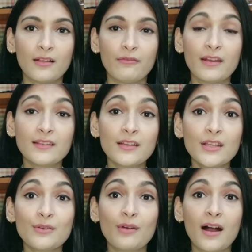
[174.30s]
Whether
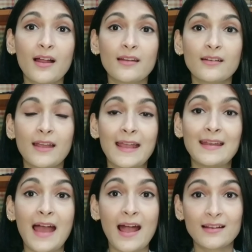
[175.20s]
you are
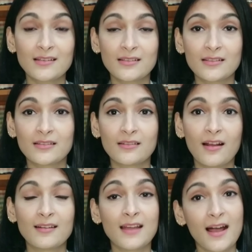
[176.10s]
an actor,
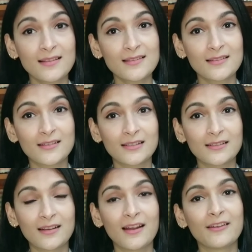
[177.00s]
a dancer,
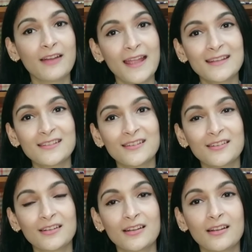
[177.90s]
a
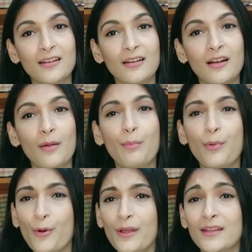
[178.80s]
writer, a
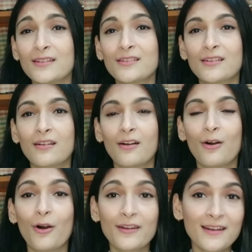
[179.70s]
poet
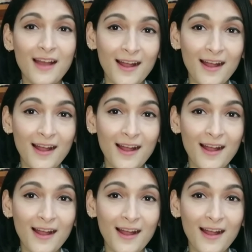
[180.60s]
or an